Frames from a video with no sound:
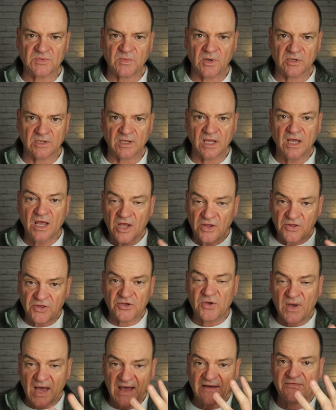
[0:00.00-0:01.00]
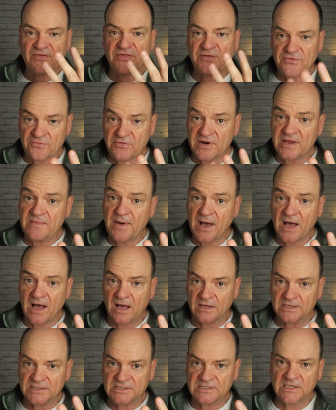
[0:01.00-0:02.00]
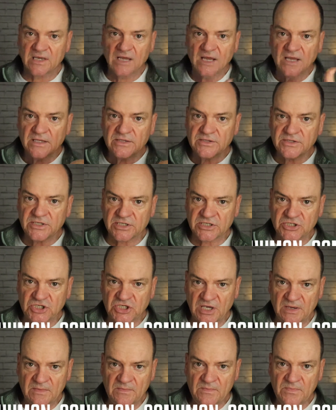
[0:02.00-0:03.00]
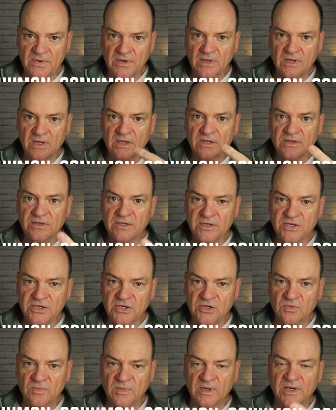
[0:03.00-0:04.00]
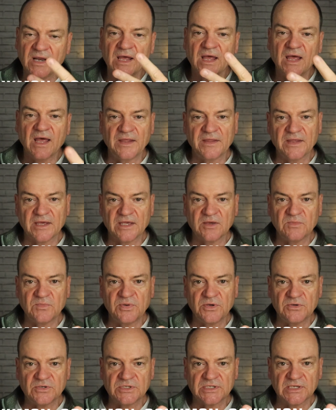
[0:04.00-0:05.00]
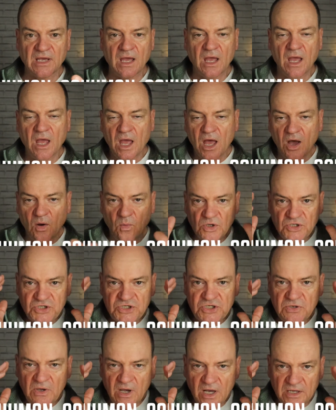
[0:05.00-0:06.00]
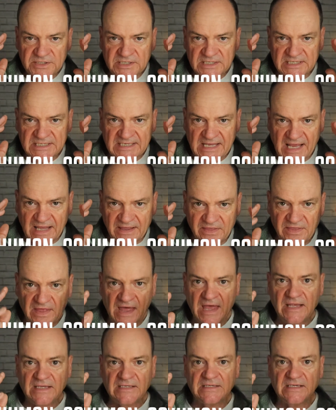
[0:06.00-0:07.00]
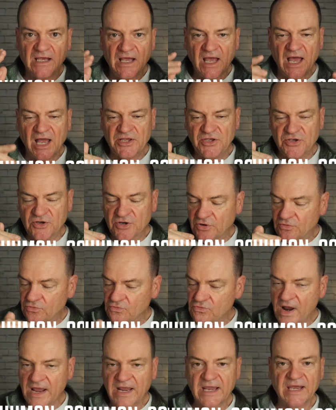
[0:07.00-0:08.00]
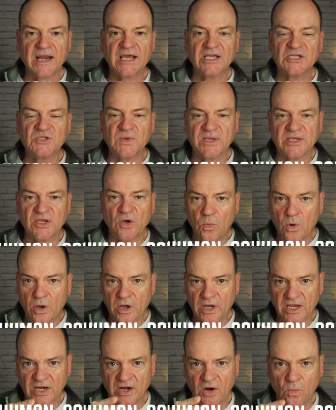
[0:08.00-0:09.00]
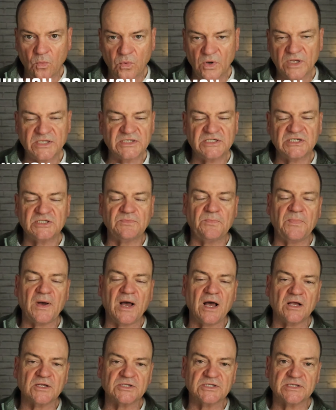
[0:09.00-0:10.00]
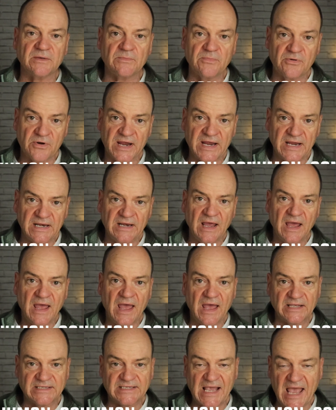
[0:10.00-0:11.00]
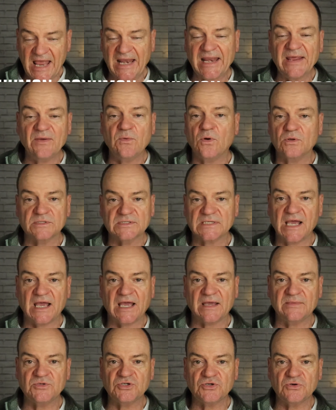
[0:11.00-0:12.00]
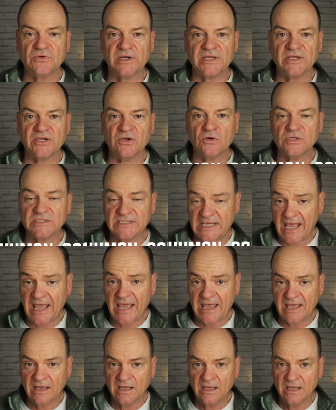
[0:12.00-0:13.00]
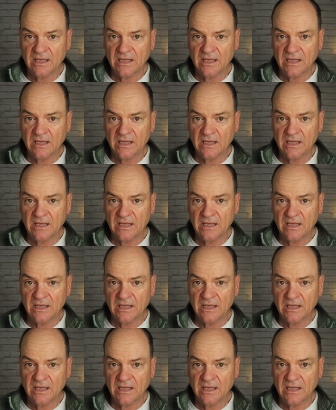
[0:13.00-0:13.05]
model, that you have 3 parts: the chimp, the human and the computer. Once you understand that, and you can recognize when you're working on which part of the brain at any one time during your day,